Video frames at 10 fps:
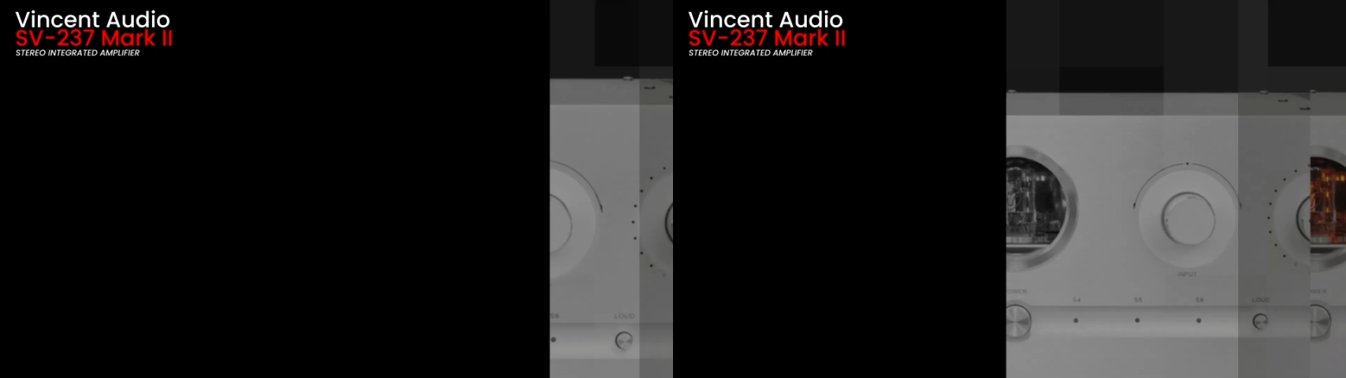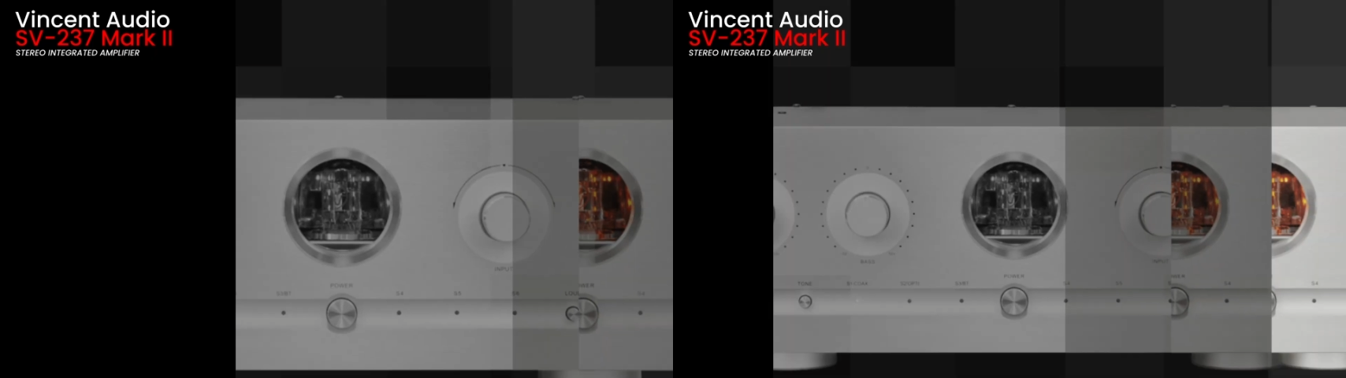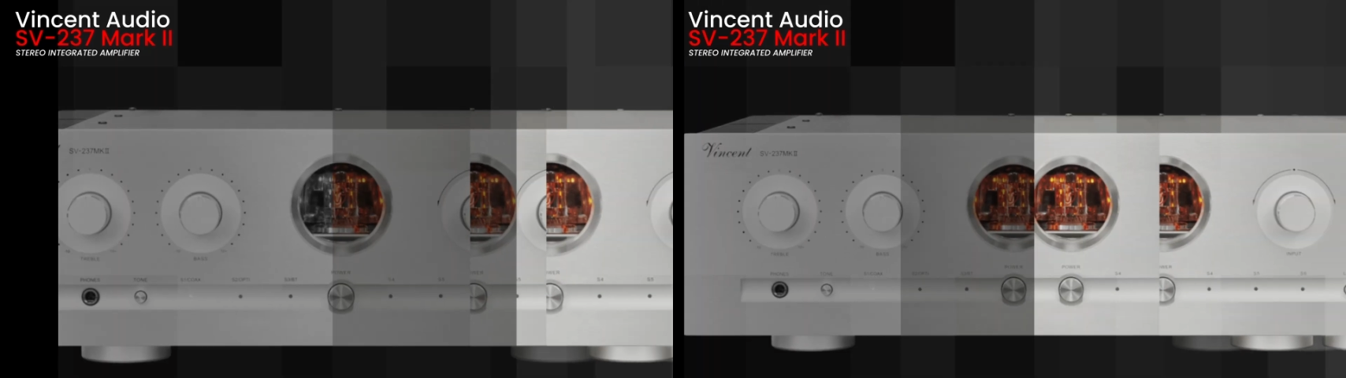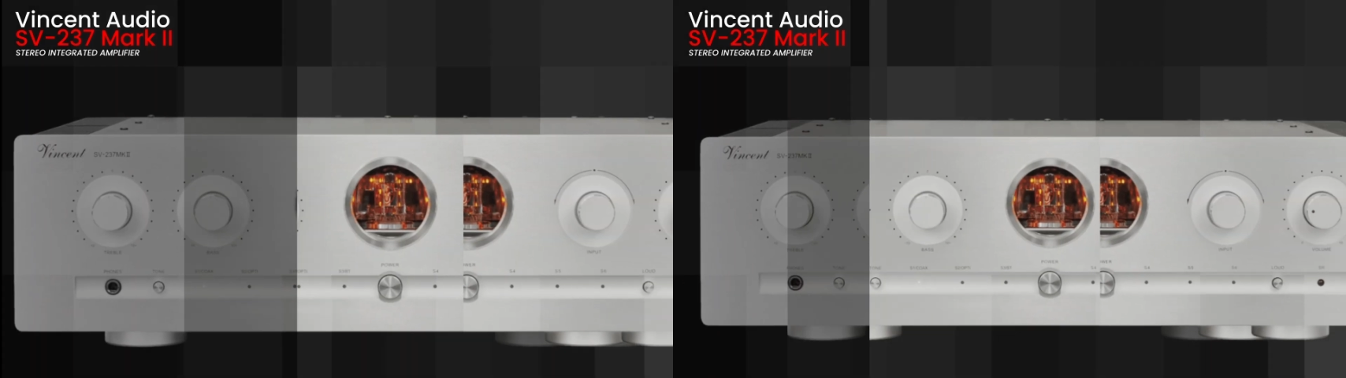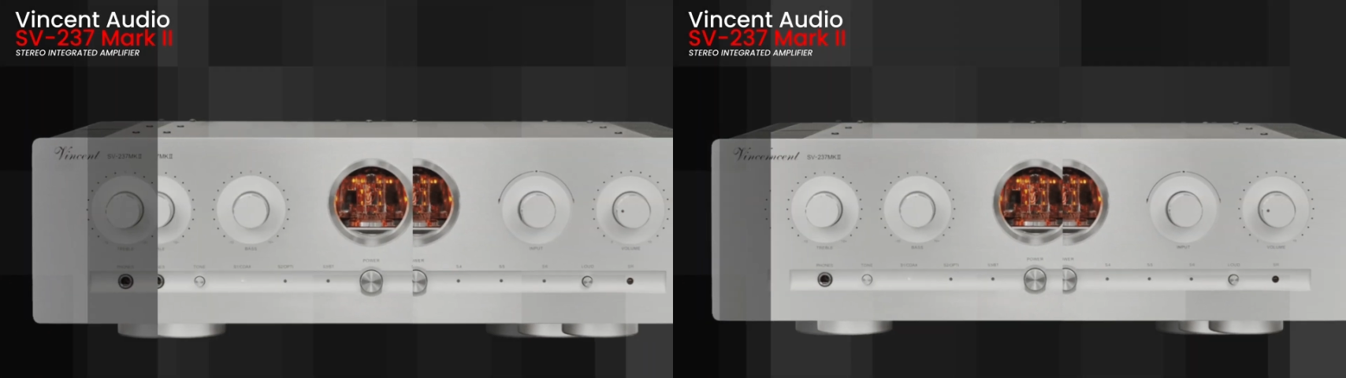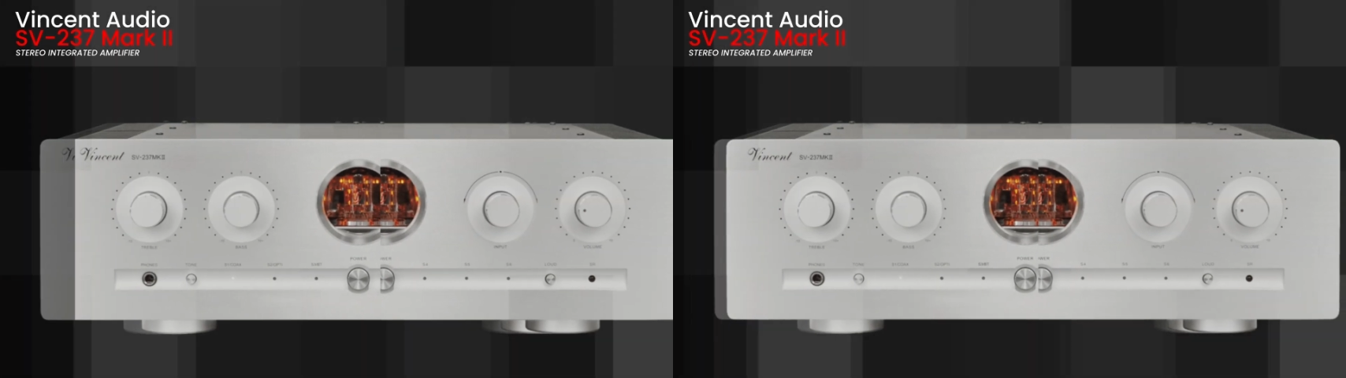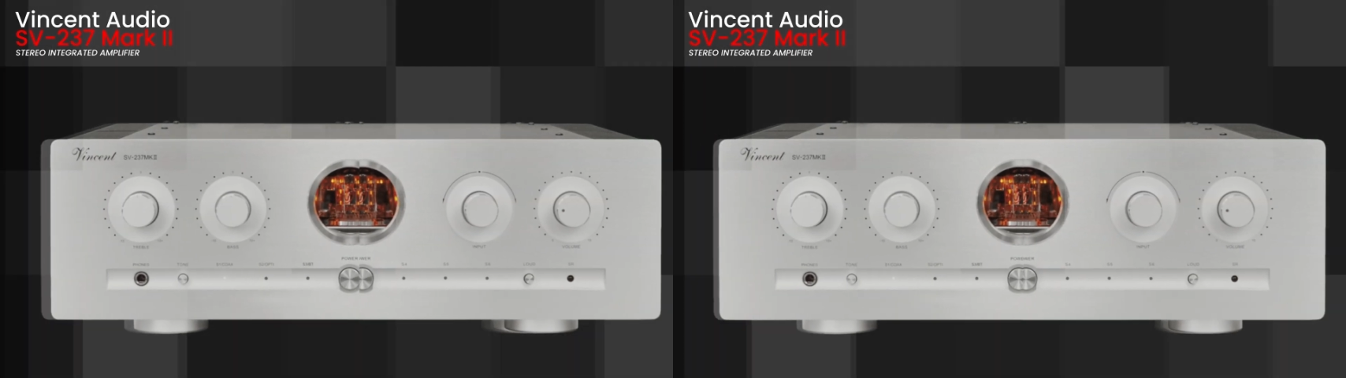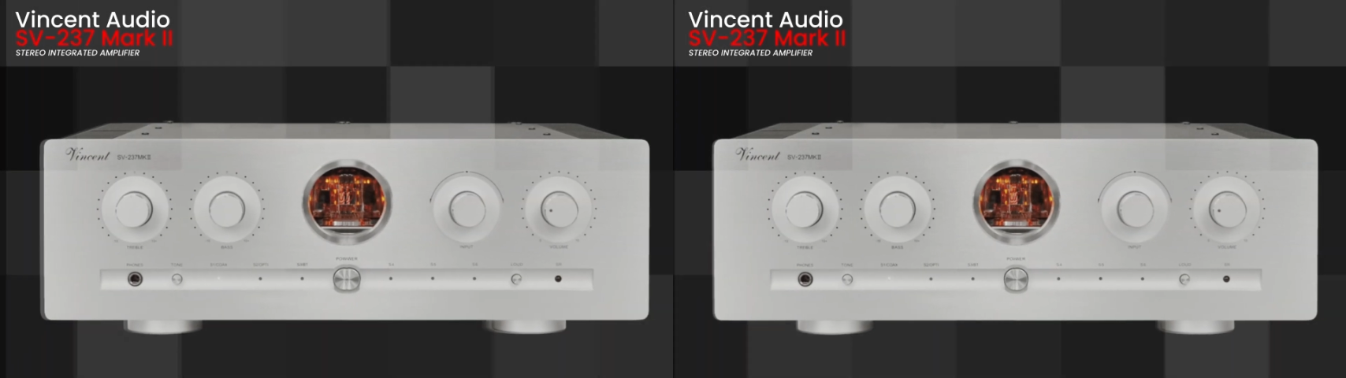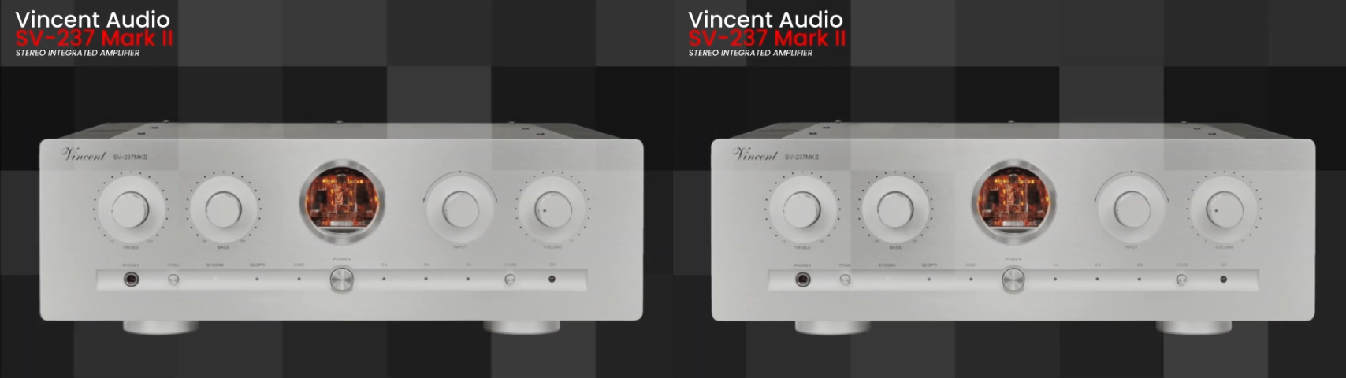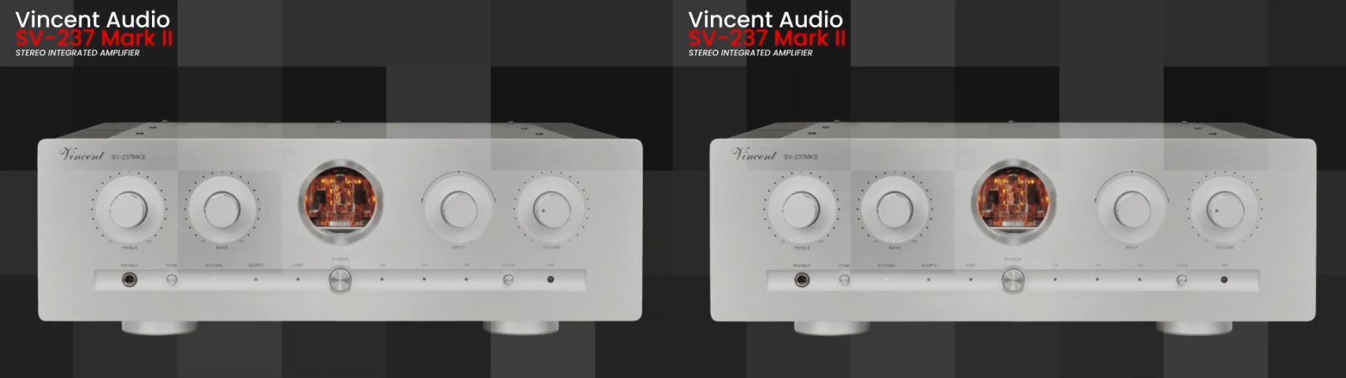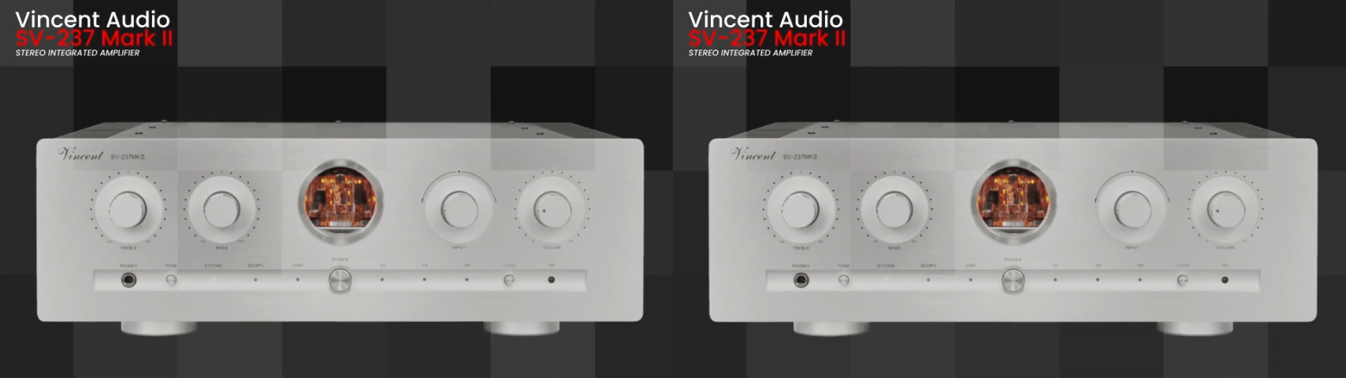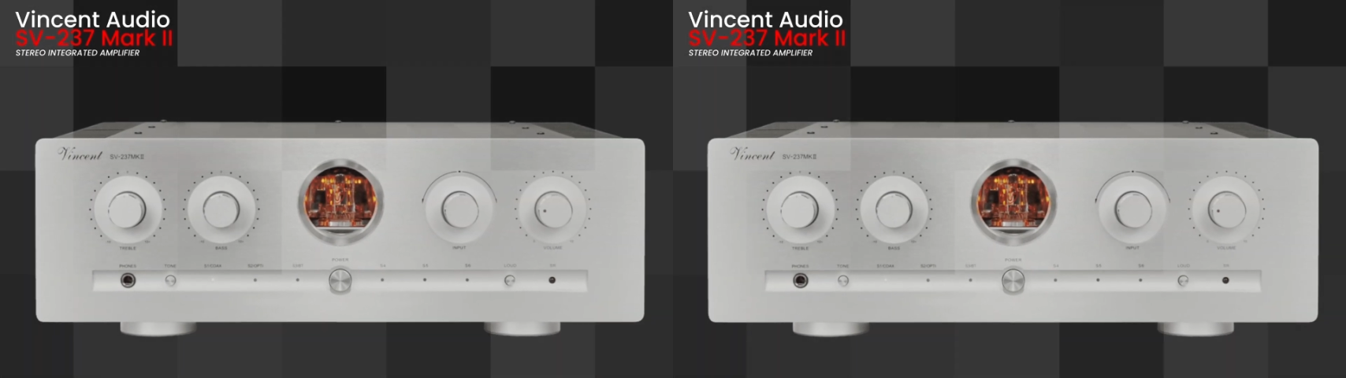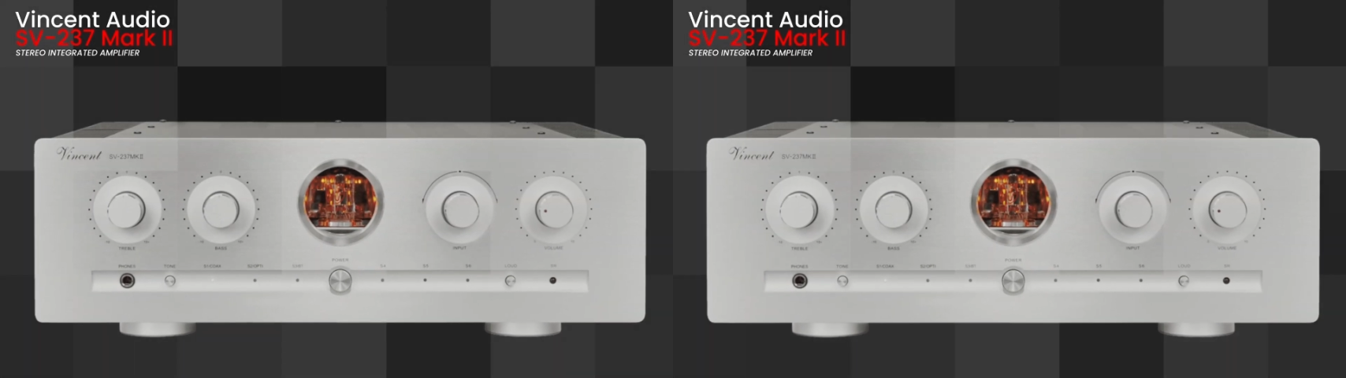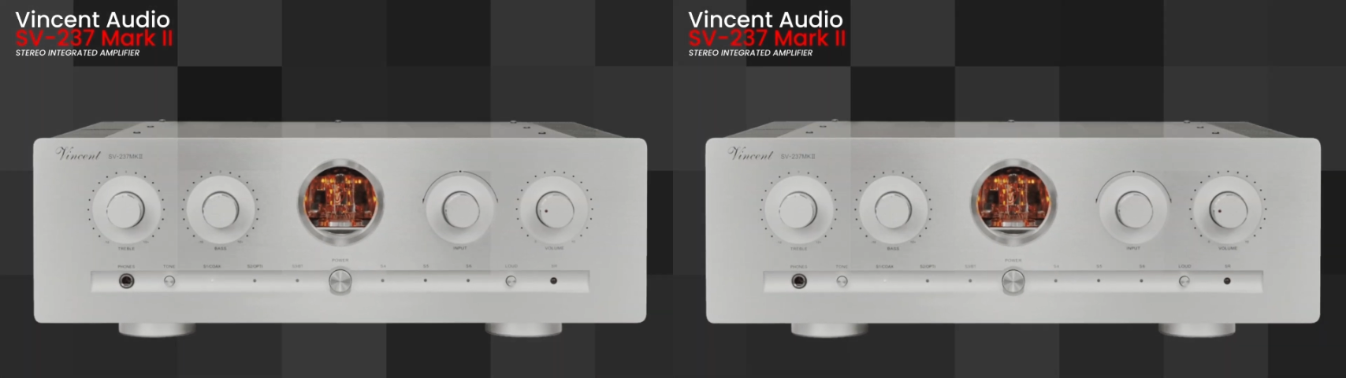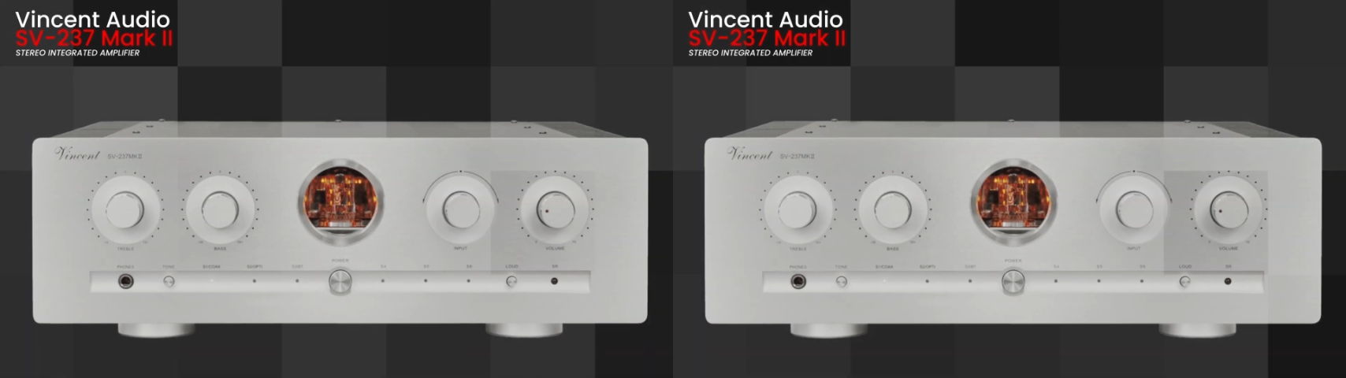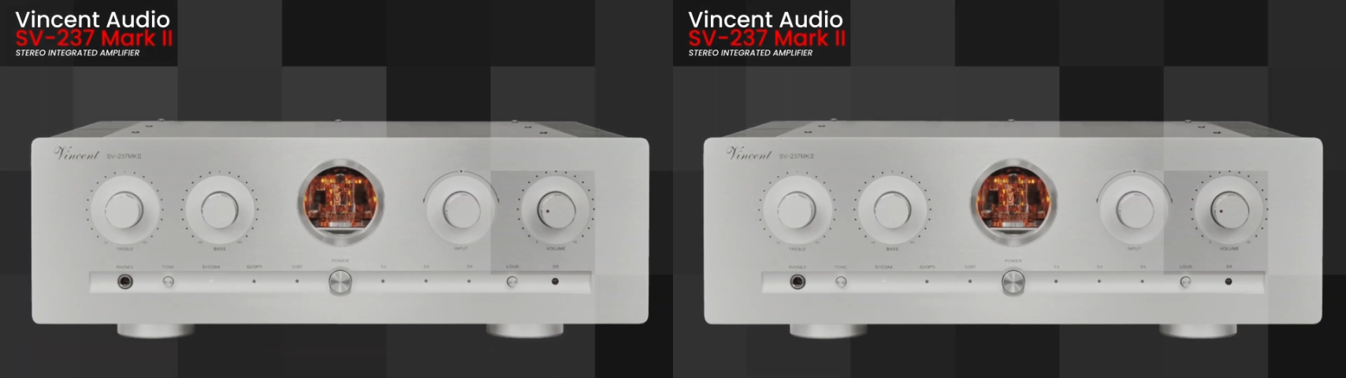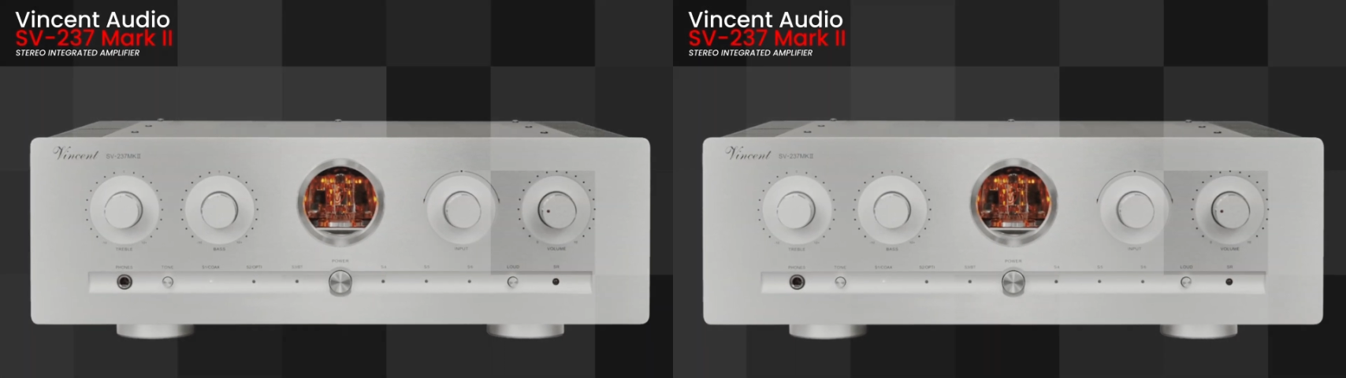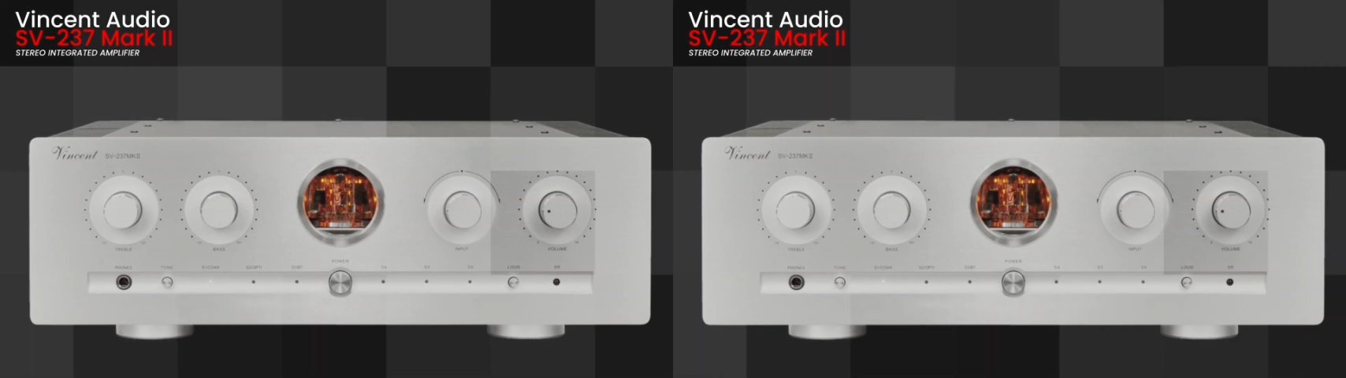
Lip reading: No face is visible, so there are no lips to read.